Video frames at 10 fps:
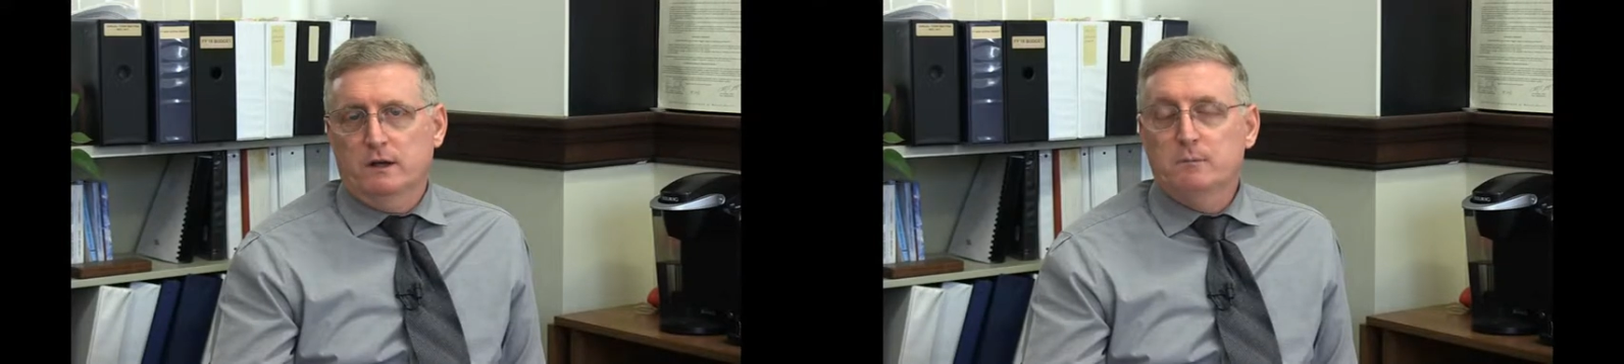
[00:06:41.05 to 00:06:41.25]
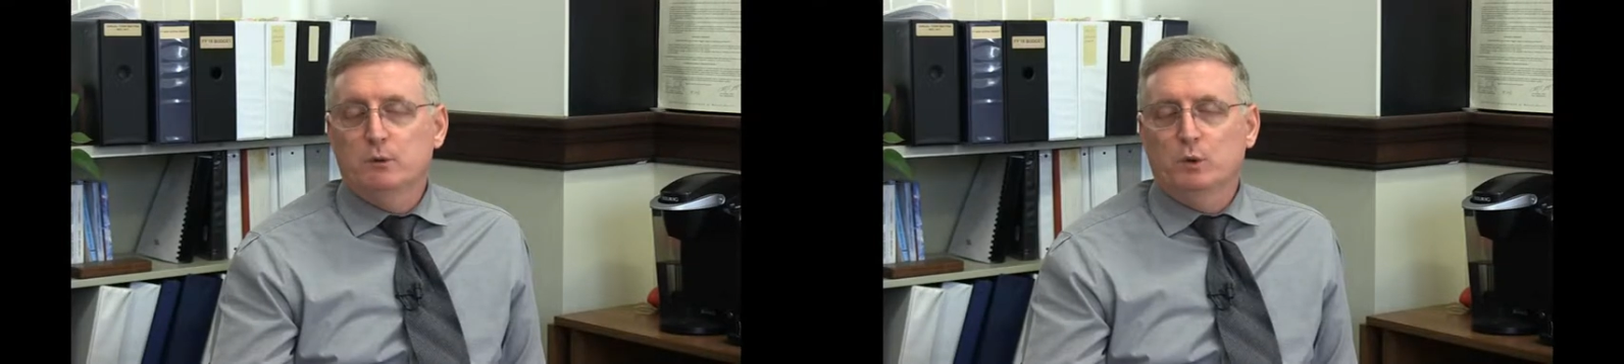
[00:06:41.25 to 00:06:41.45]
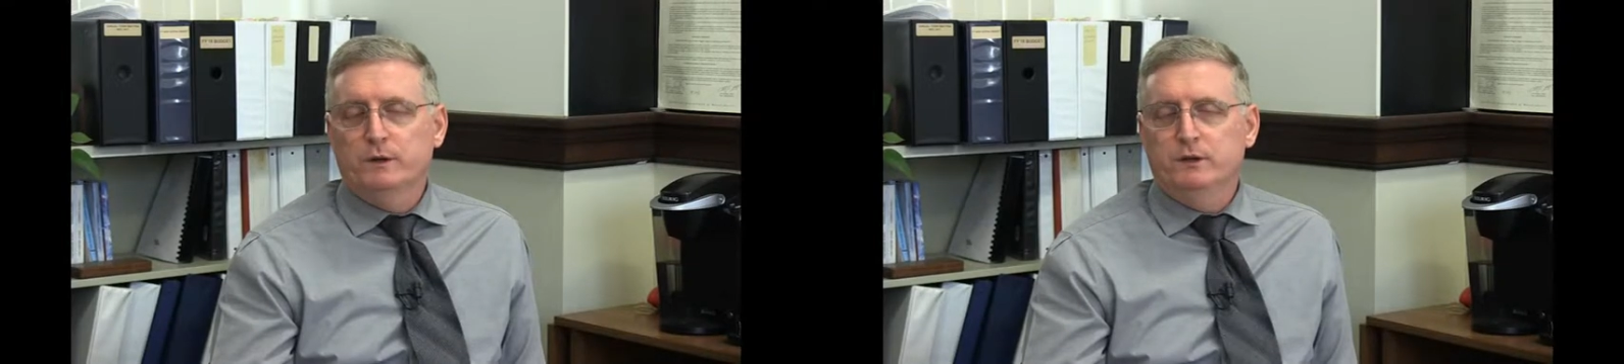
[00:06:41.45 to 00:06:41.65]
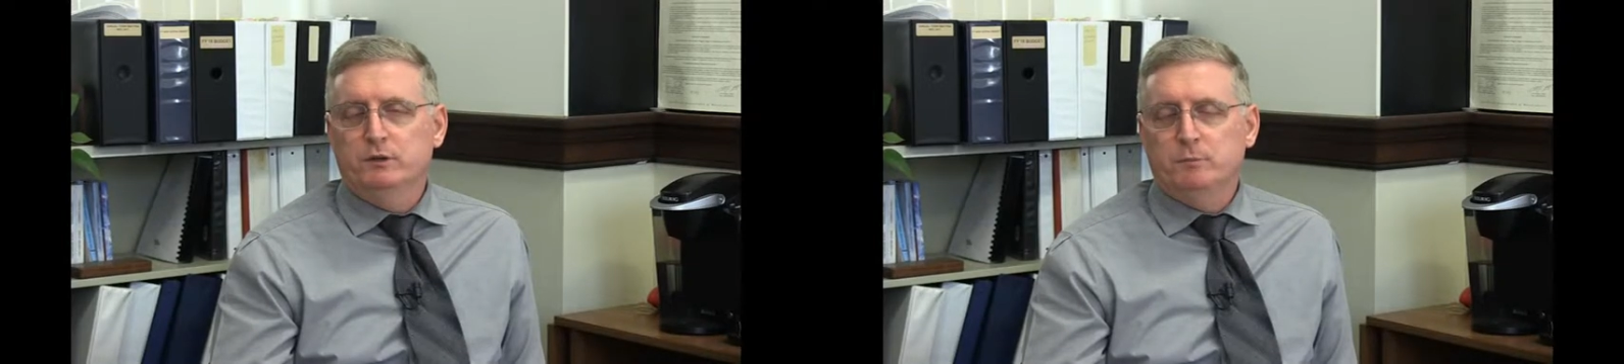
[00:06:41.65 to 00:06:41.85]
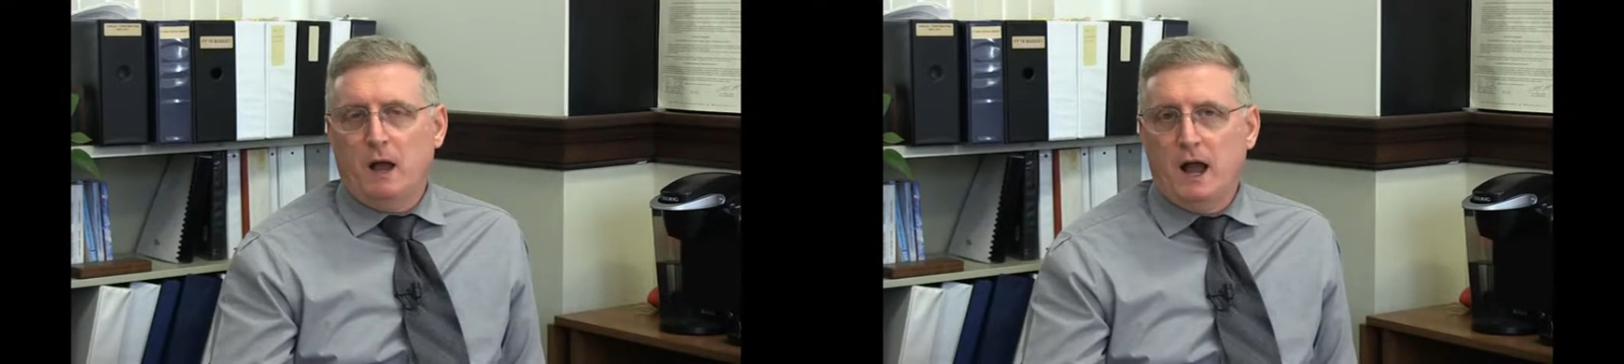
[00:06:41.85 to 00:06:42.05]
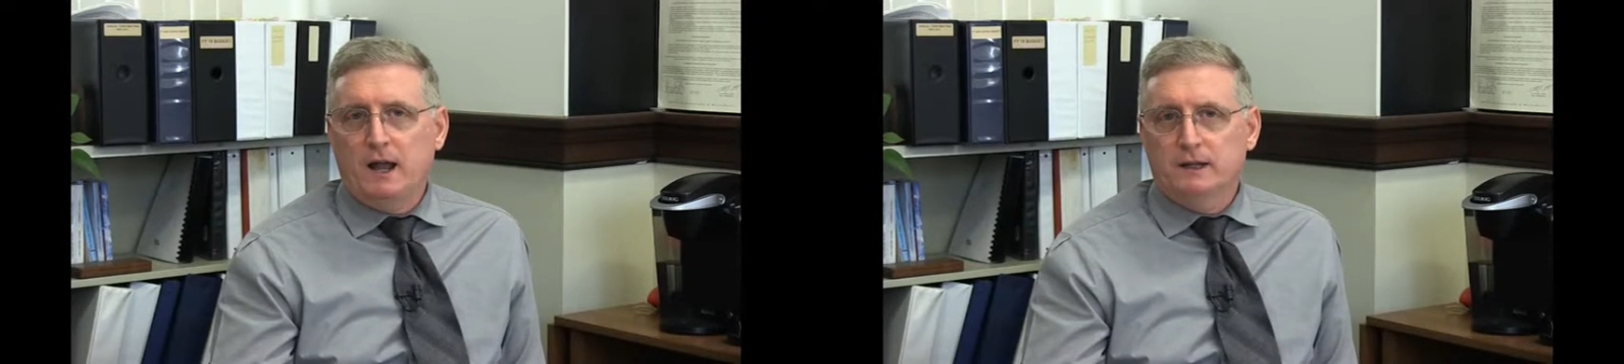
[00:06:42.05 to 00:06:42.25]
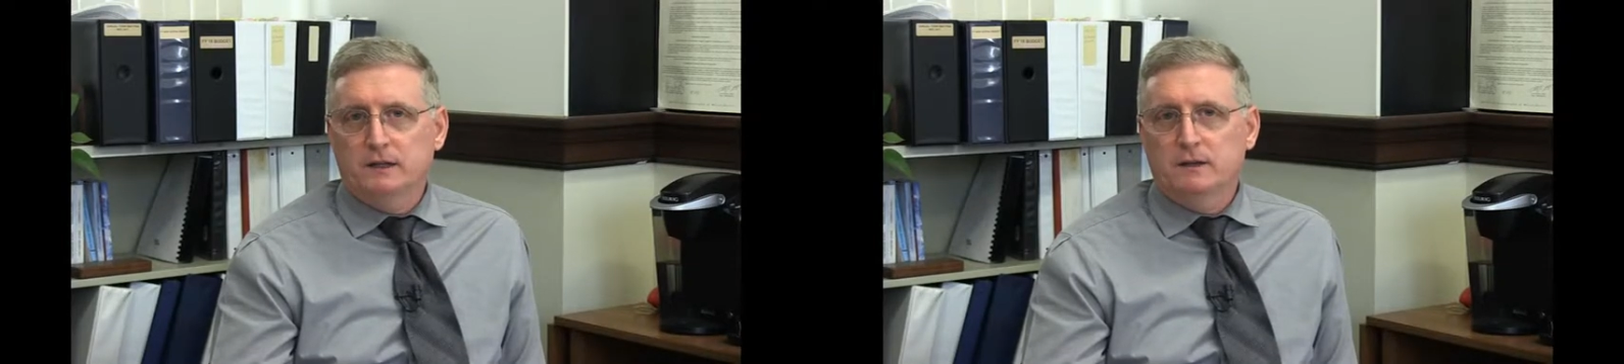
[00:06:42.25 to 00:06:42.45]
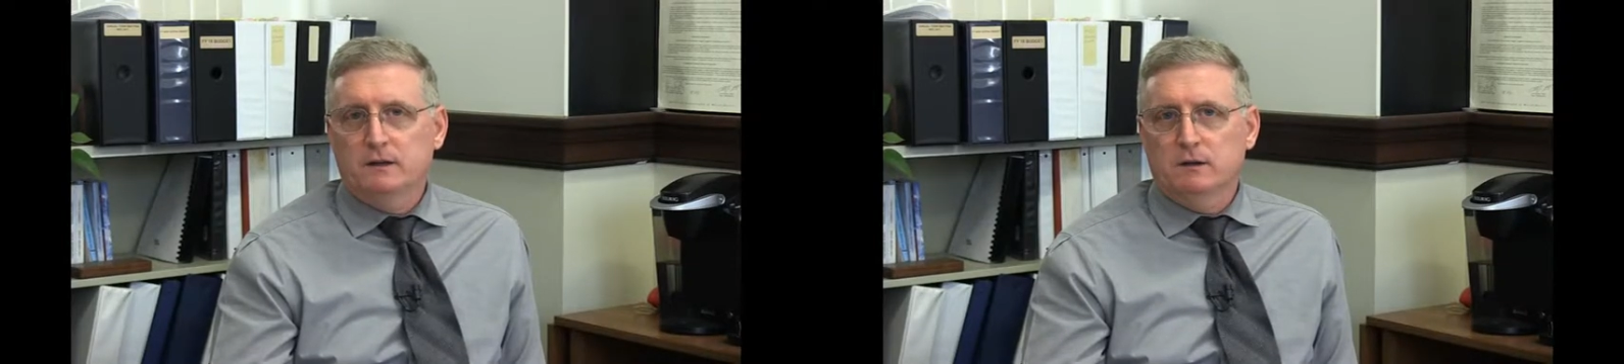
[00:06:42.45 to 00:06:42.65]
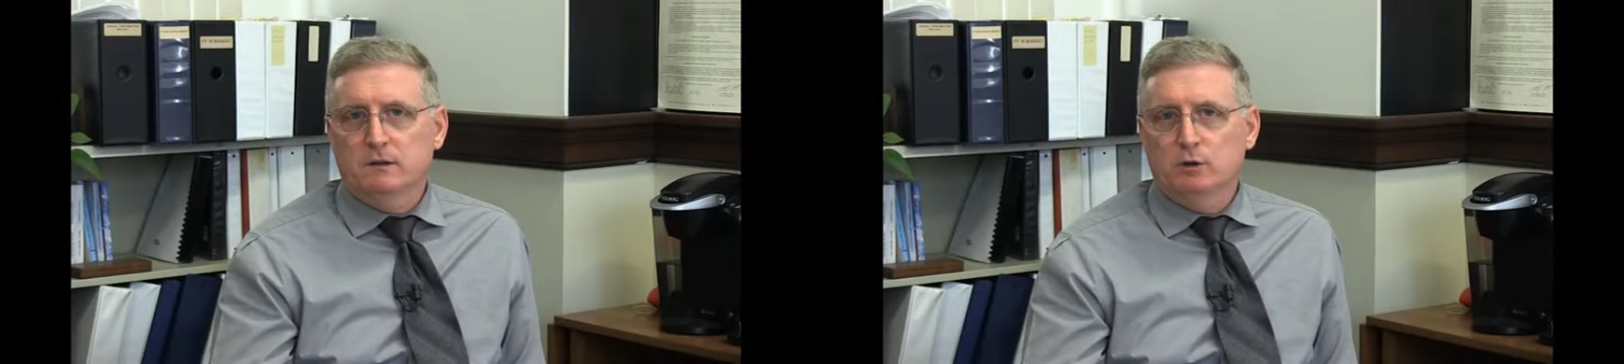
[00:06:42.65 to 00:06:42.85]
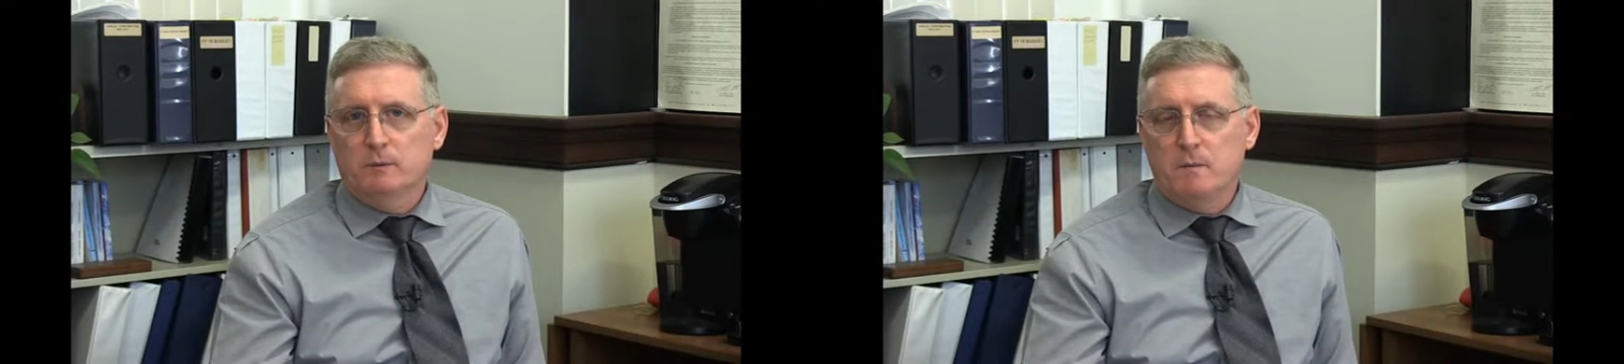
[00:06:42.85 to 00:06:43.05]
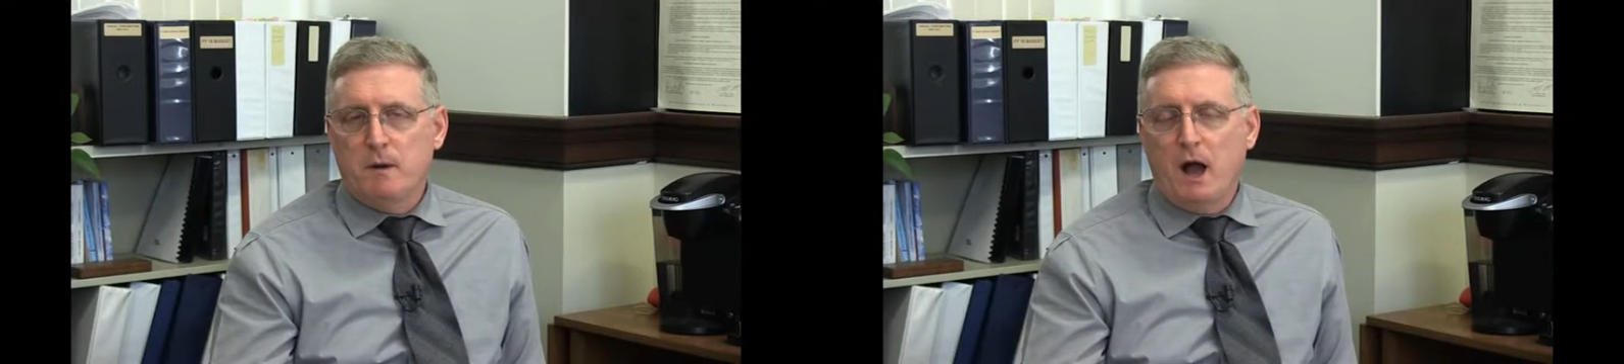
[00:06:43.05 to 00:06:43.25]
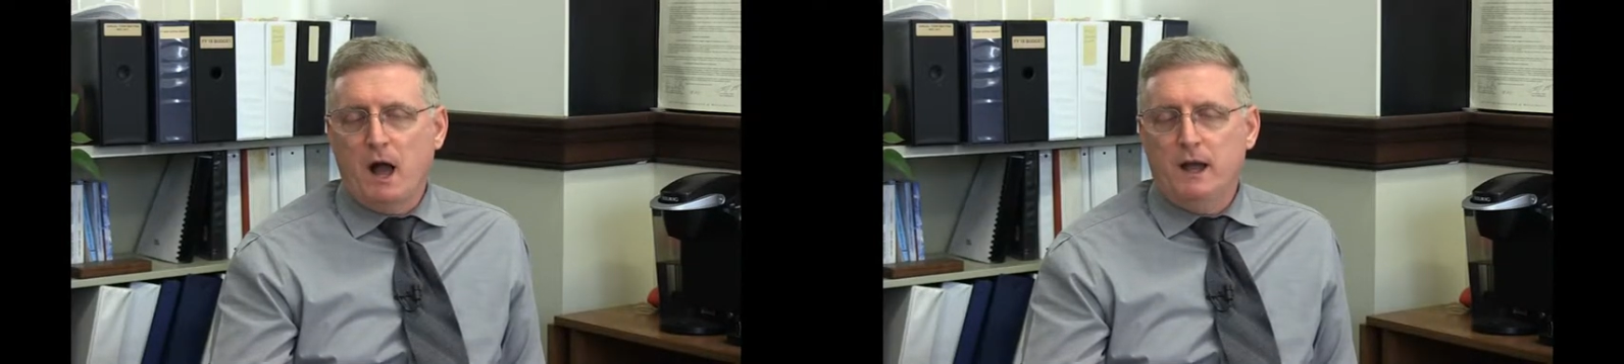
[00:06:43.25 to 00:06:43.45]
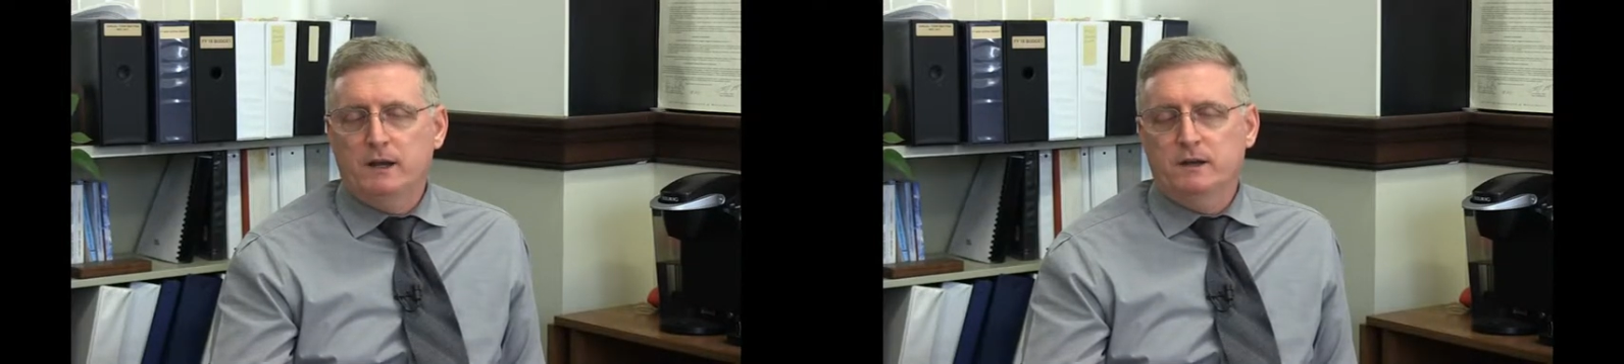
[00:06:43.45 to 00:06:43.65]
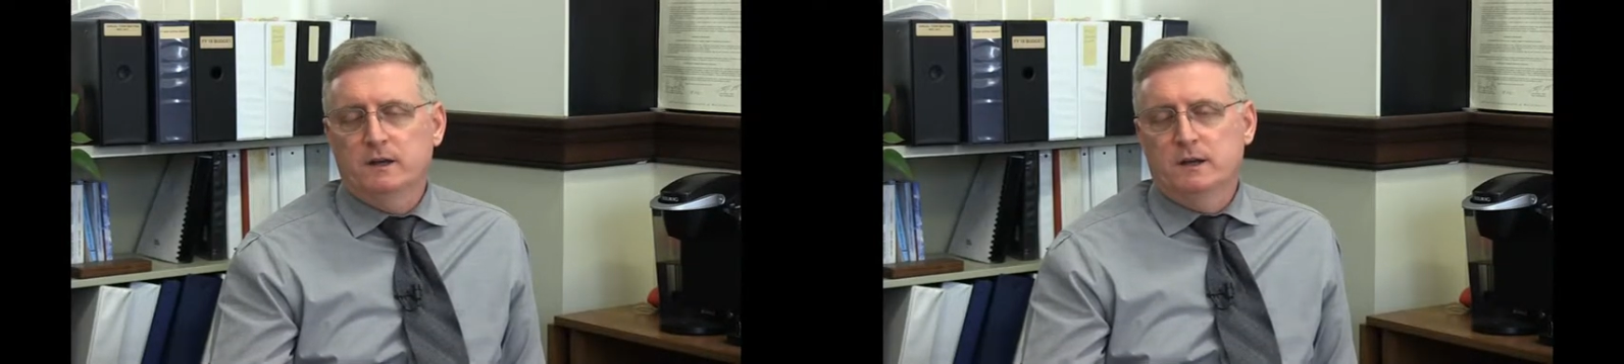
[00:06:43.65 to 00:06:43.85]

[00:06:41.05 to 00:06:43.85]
employees behind, a little bit behind.